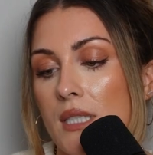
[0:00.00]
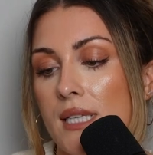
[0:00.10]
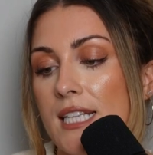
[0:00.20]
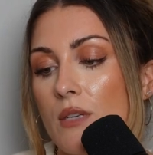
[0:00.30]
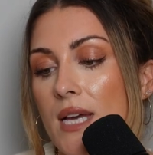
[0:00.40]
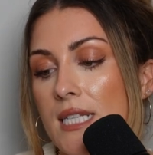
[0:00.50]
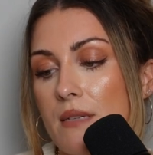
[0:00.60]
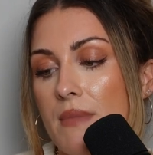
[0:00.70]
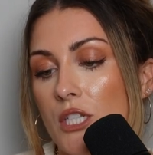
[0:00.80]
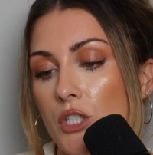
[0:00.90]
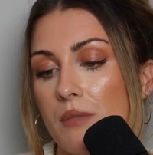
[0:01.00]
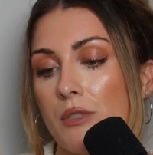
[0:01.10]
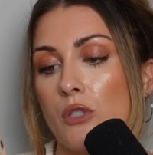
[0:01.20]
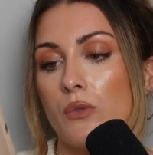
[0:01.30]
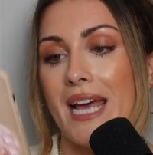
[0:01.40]
Is asking why I didn't mention him
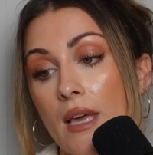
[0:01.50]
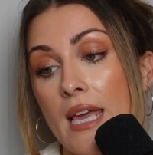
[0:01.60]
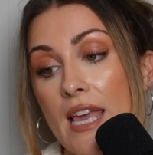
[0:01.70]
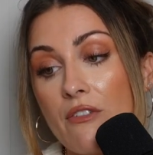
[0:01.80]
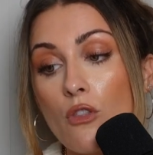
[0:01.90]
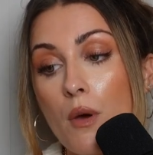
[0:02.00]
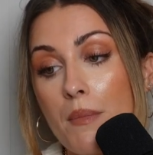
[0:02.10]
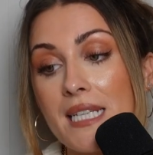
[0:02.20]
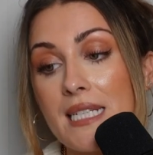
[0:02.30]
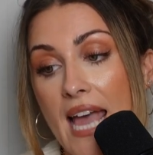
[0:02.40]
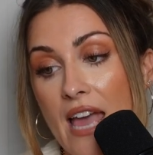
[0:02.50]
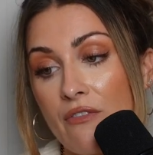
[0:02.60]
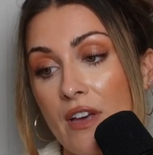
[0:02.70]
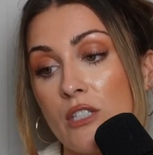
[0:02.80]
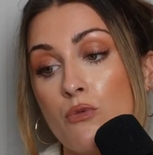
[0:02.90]
sooner, even though I made an
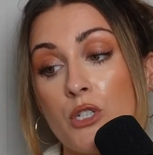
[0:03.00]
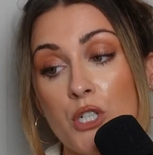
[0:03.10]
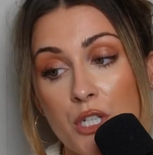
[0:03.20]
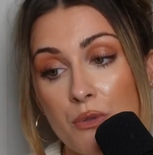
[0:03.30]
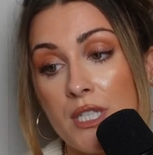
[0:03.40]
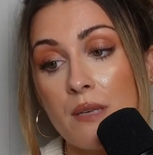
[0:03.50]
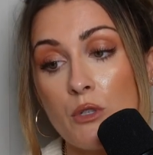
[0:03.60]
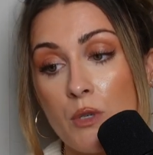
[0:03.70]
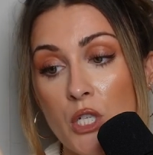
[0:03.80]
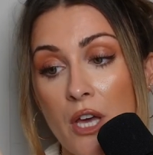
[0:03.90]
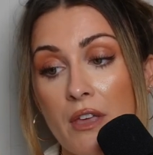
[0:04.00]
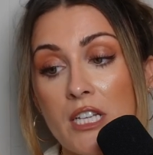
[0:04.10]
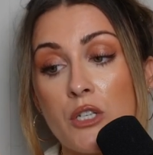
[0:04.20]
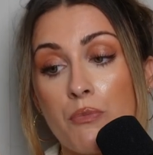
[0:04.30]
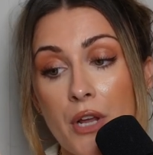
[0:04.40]
effort to introduce them to each other
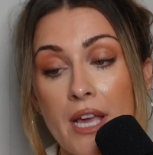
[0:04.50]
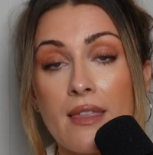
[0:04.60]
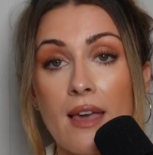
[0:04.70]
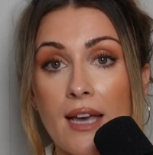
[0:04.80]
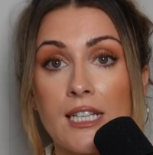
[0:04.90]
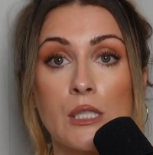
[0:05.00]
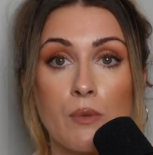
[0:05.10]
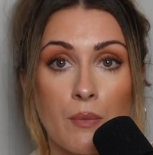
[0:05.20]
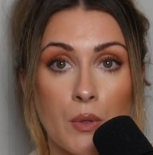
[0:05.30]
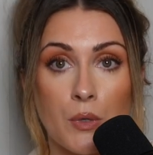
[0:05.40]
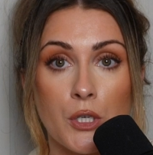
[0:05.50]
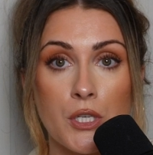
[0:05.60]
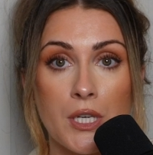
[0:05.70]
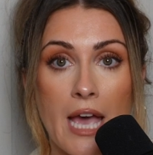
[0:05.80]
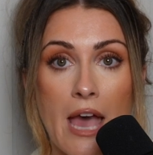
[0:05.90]
to break the ice when we were
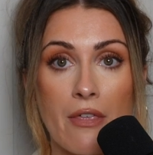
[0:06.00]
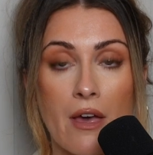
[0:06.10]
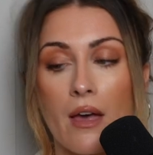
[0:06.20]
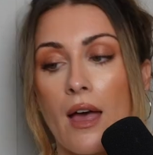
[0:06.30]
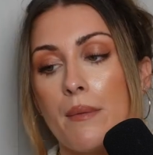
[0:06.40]
together.